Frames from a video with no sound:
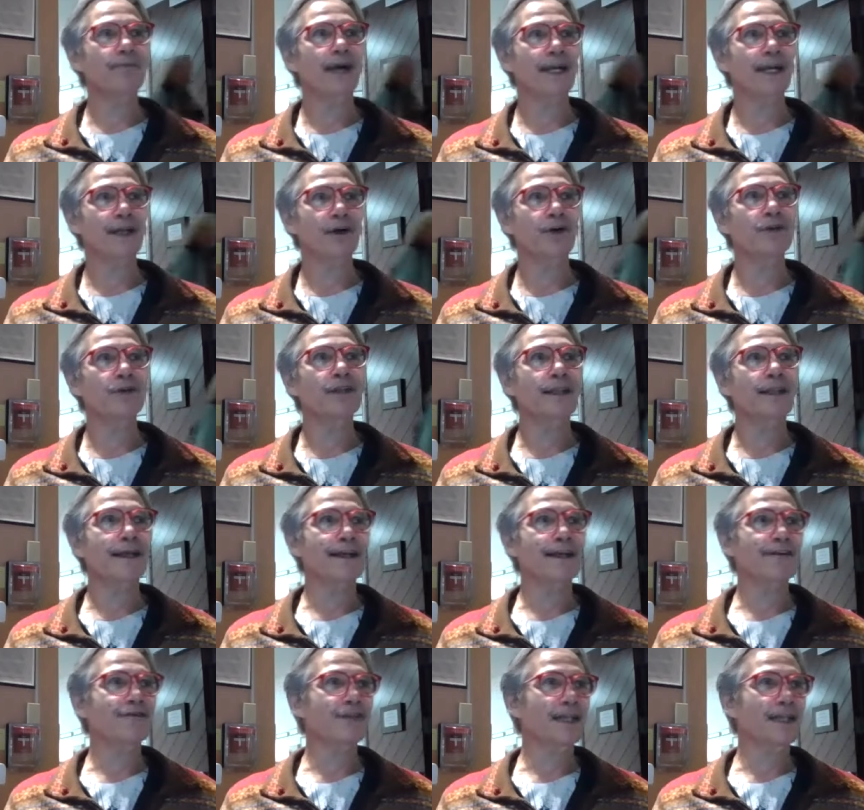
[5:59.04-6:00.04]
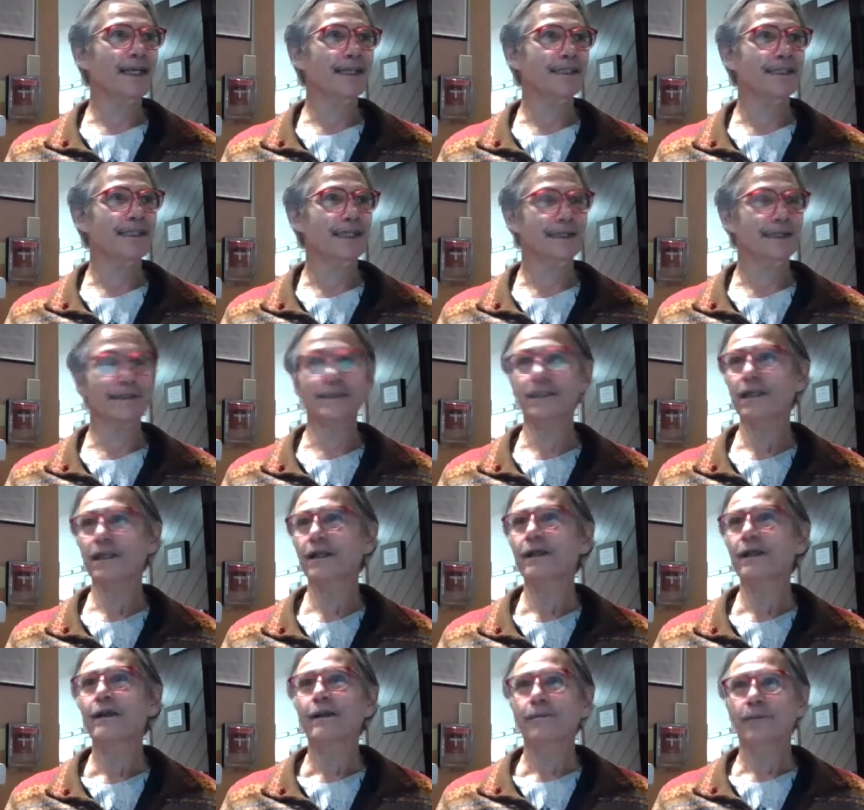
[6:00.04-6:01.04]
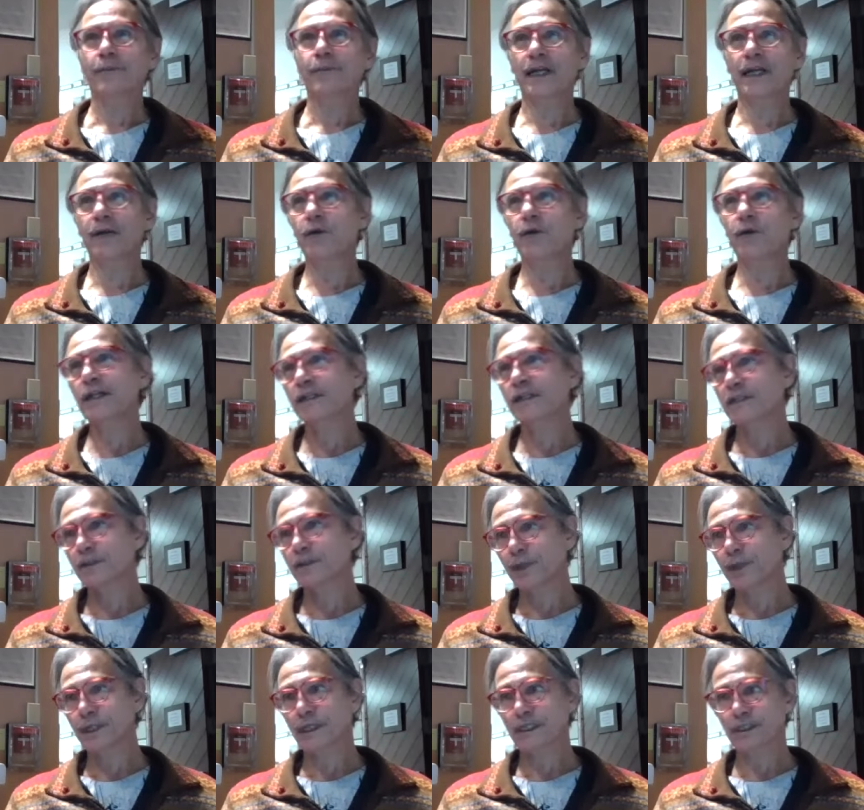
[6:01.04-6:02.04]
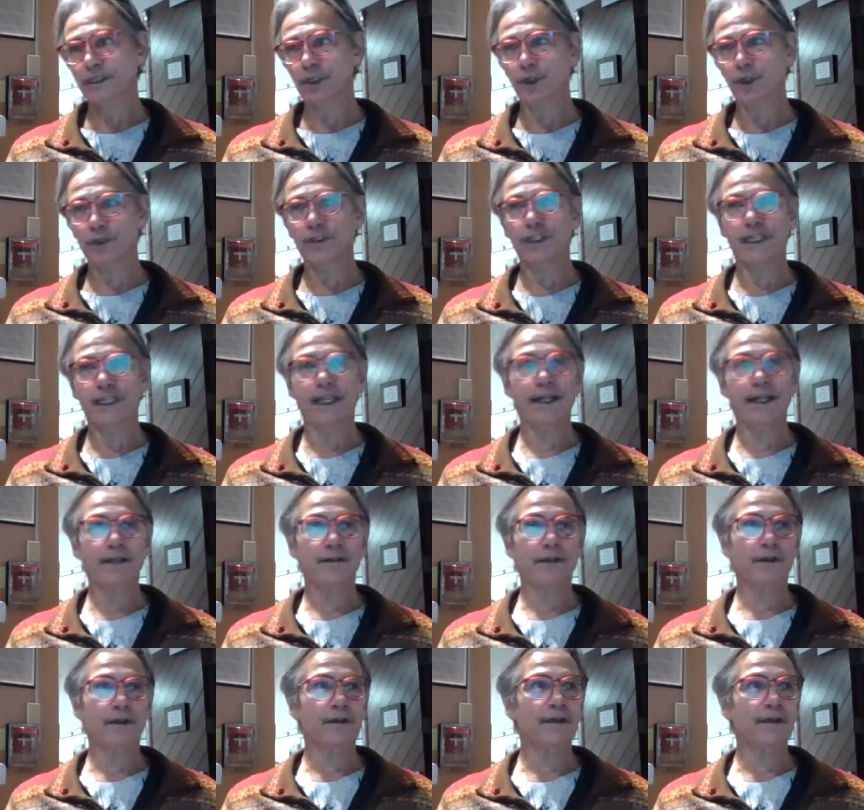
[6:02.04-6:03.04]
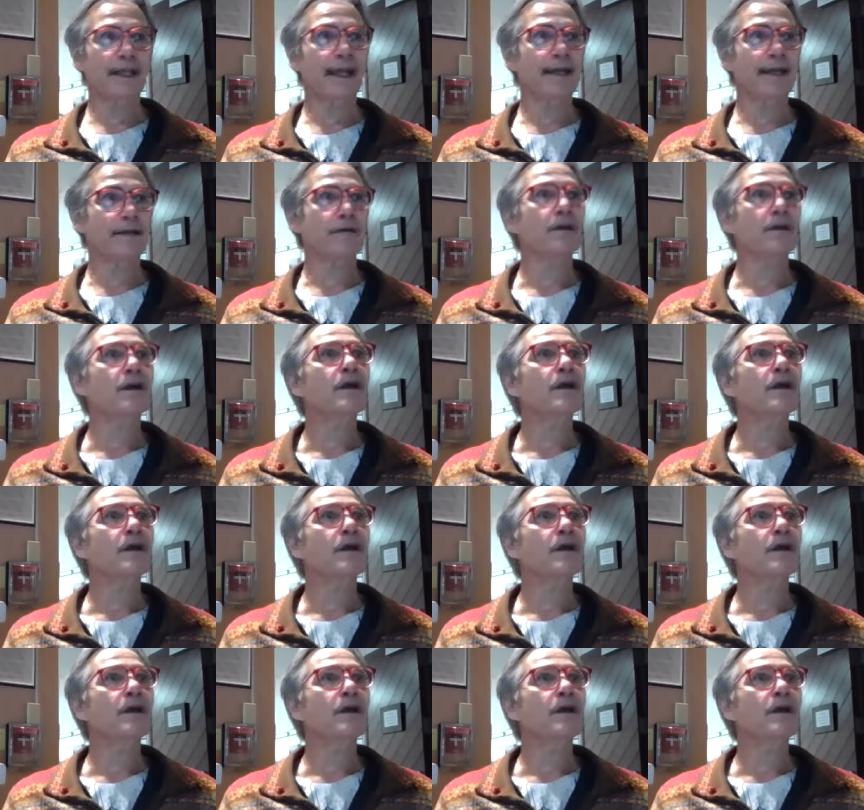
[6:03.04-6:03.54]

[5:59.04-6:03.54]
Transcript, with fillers: my own life lessons, but I wanted to put a show together that